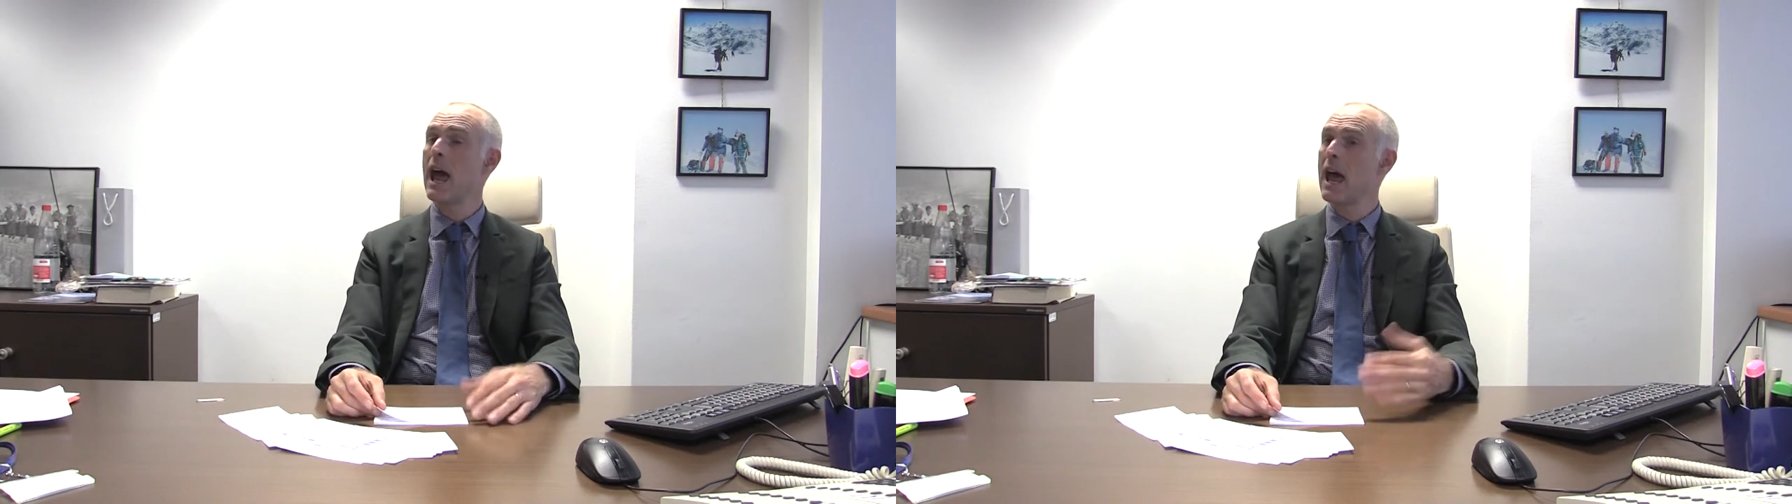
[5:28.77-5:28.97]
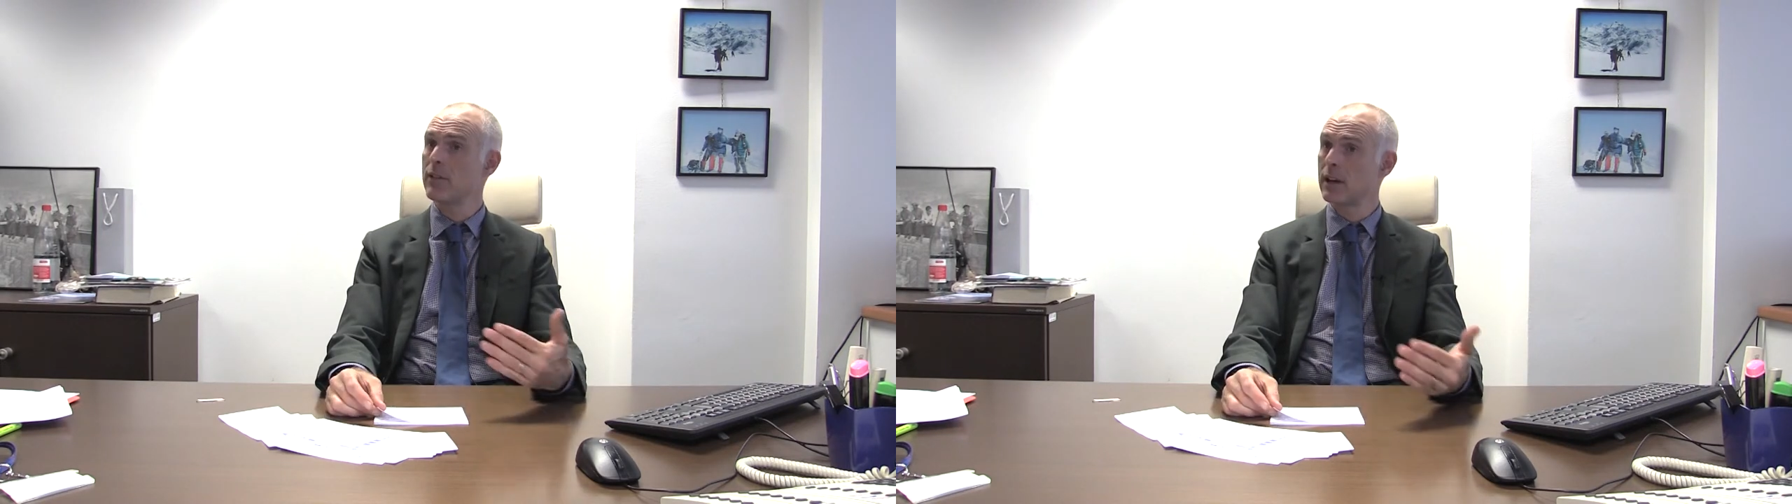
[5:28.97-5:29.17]

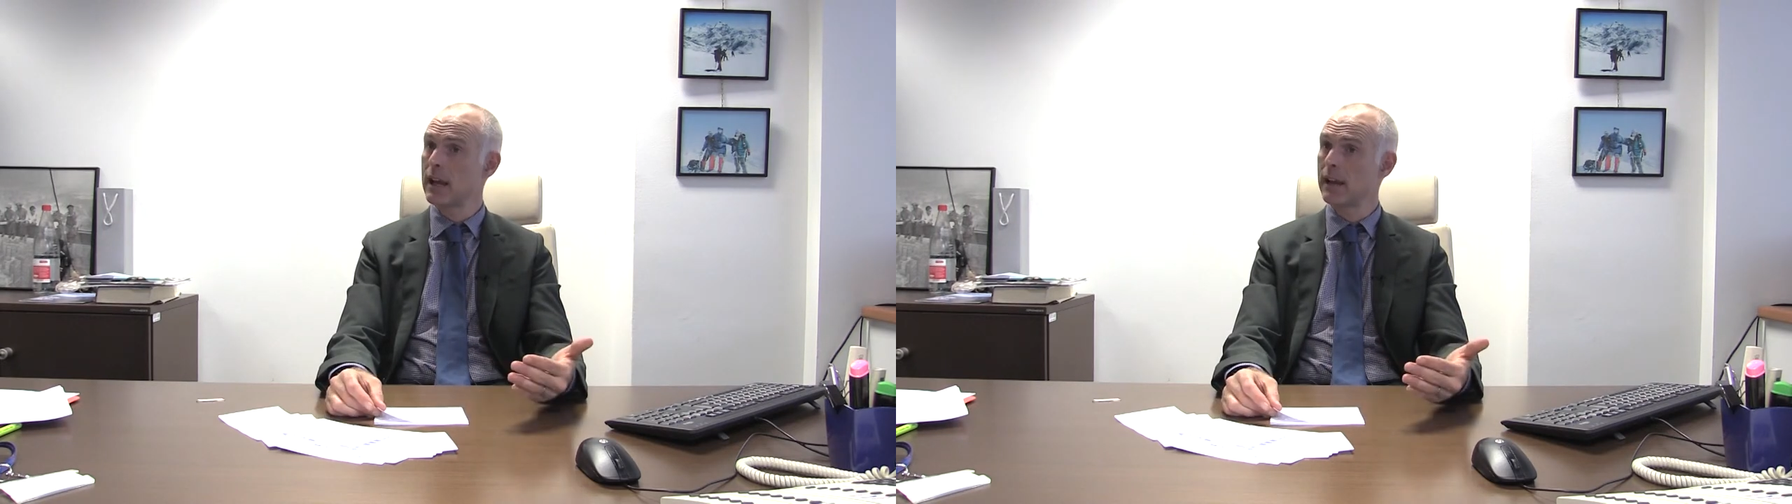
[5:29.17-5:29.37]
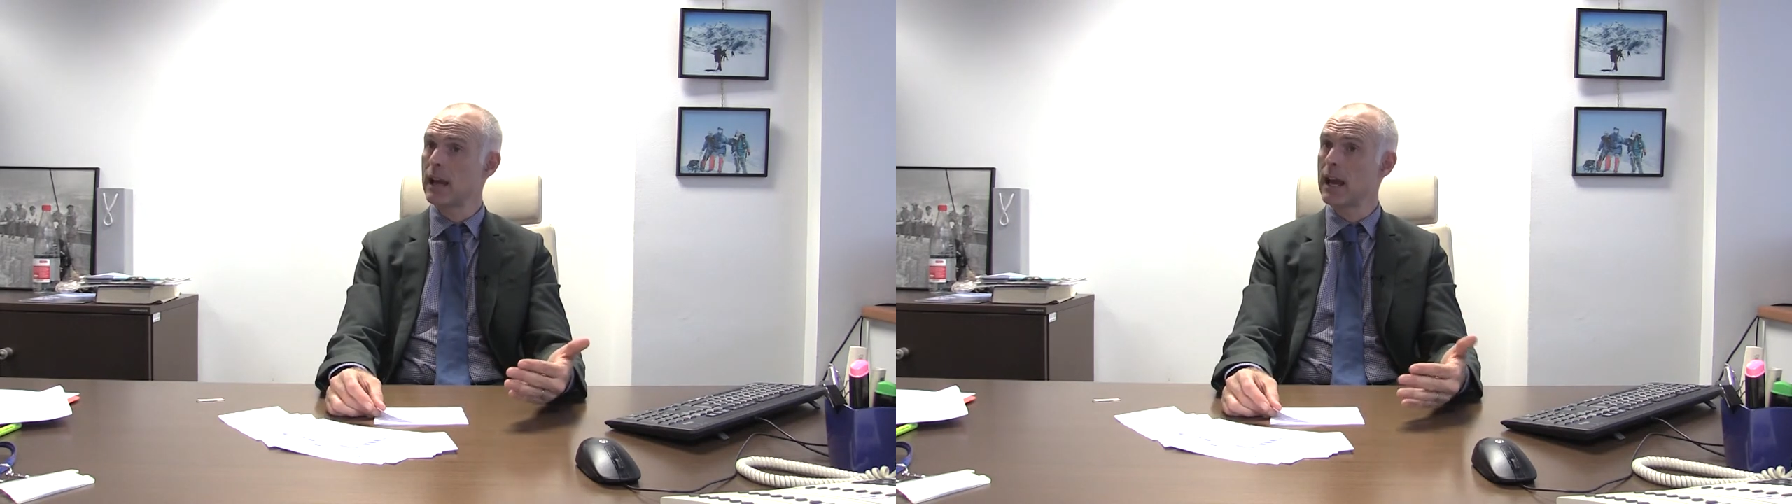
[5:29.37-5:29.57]
heavily
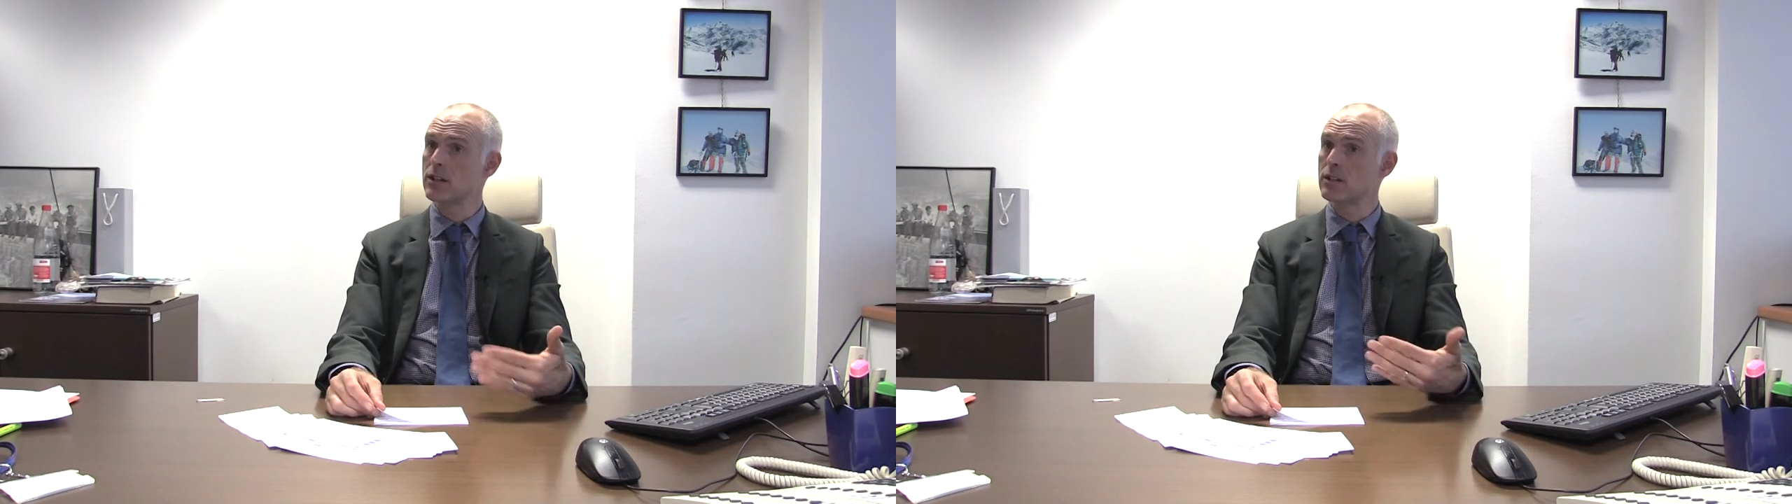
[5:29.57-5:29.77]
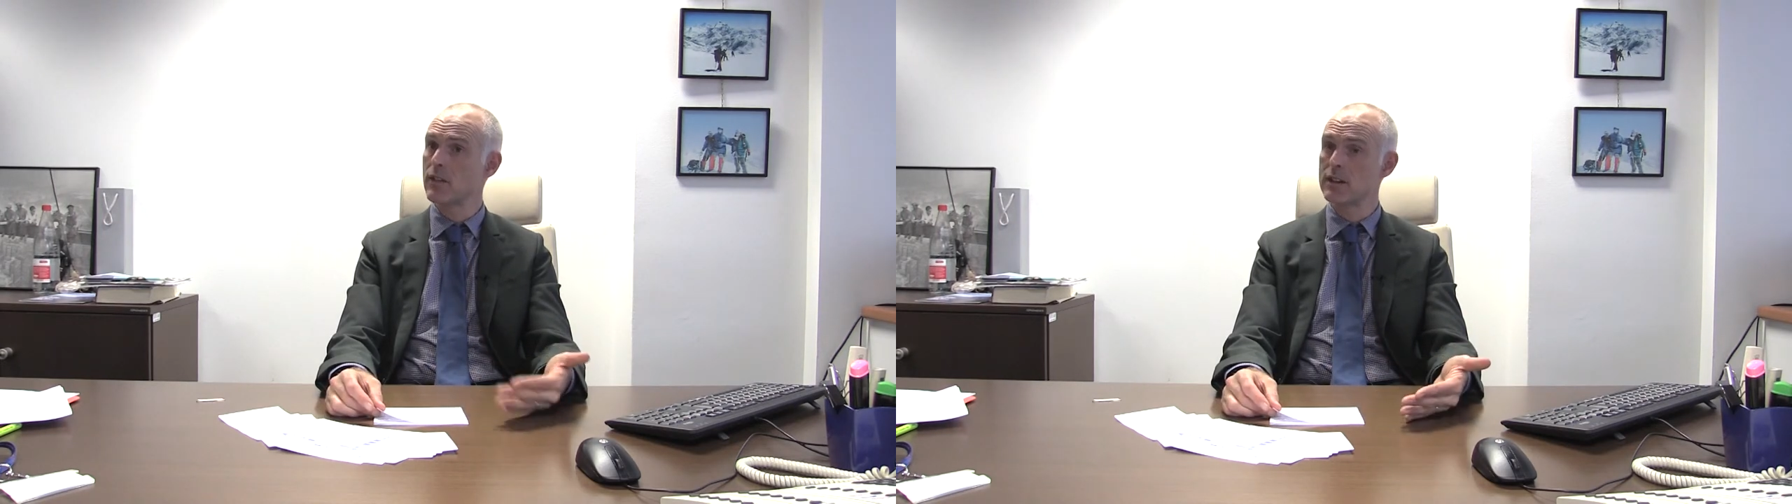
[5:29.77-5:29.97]

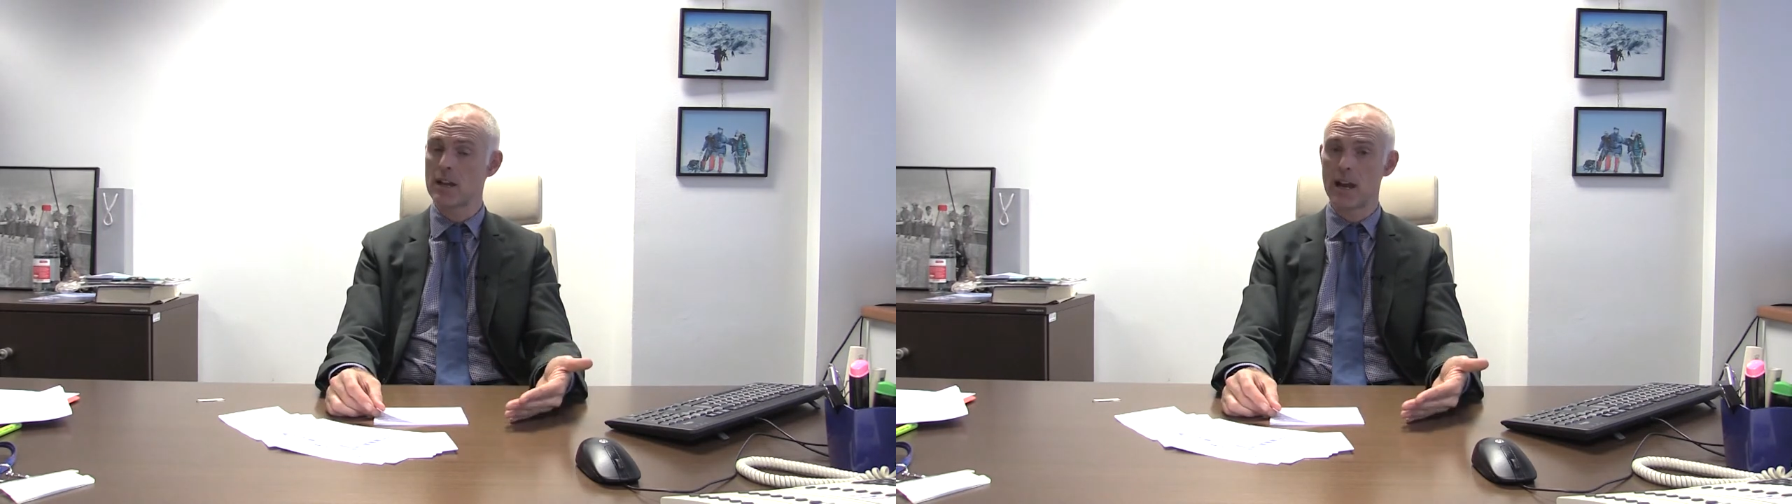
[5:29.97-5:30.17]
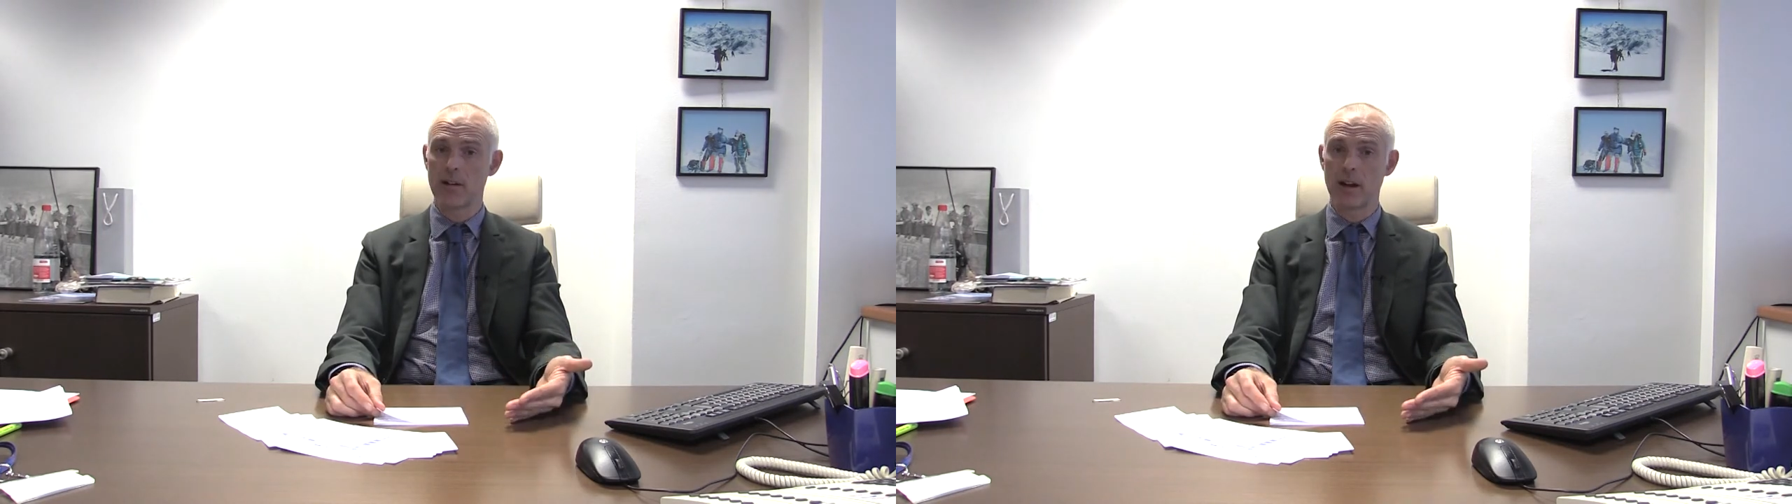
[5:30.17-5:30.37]
engaged in this
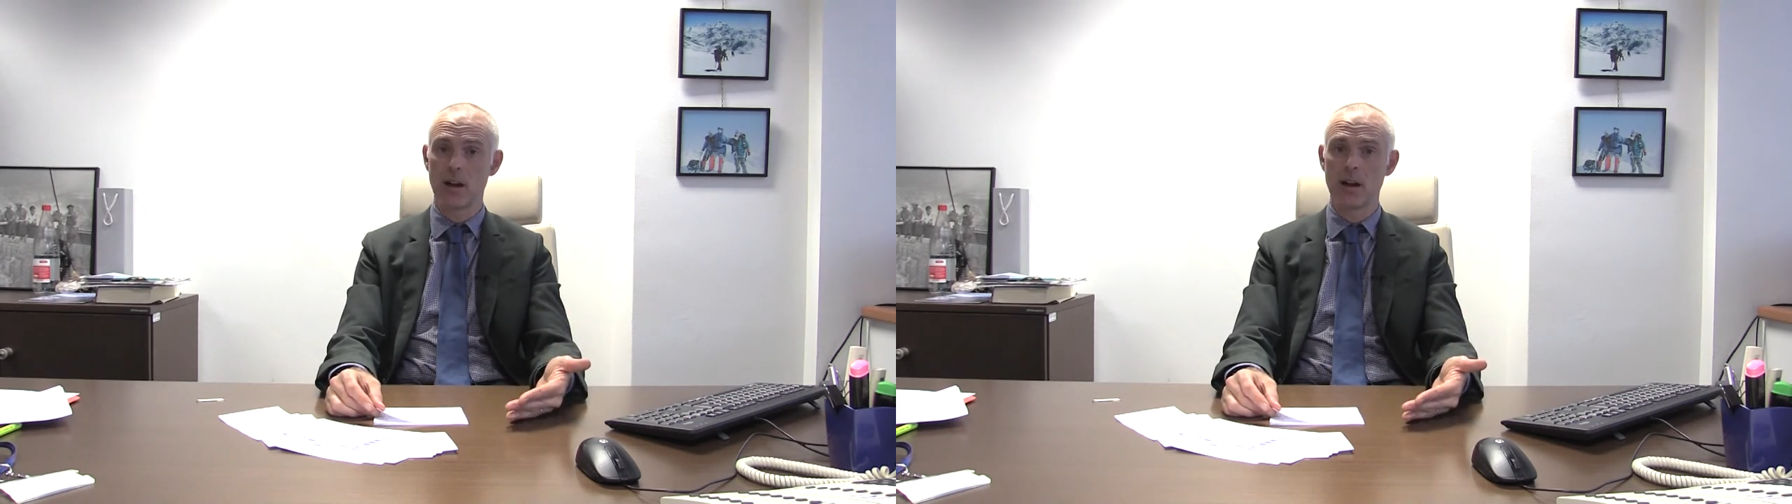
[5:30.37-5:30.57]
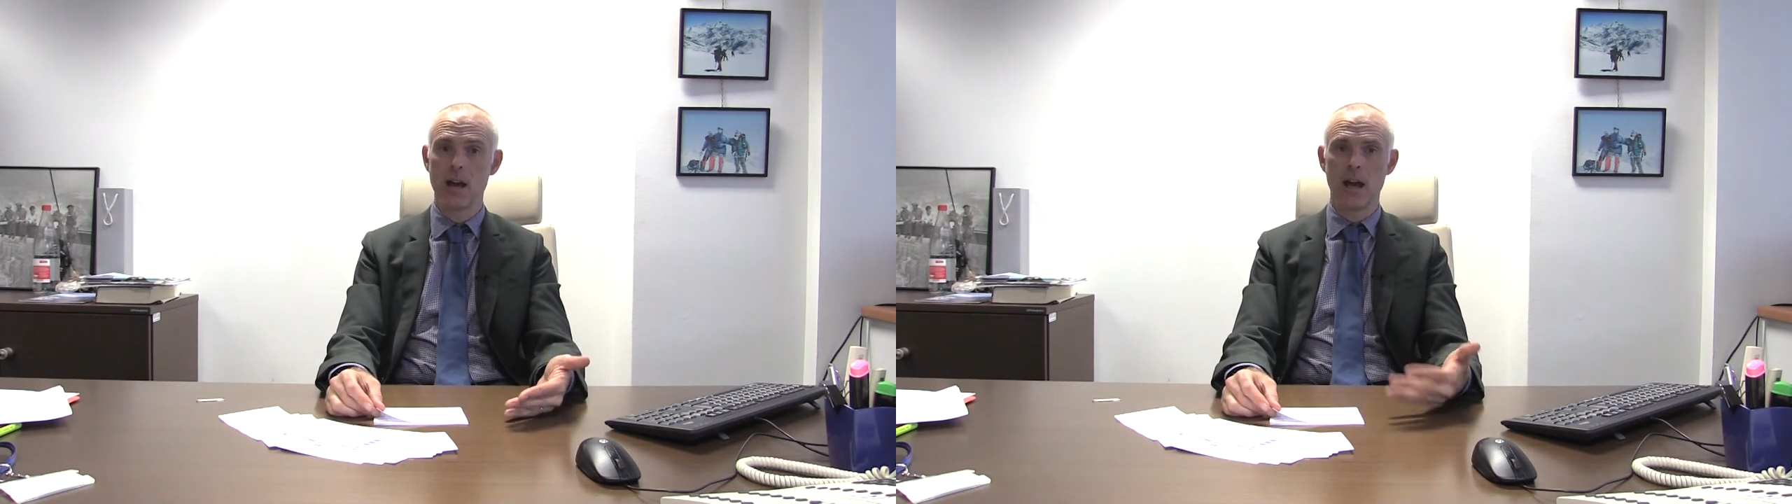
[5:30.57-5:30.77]
area.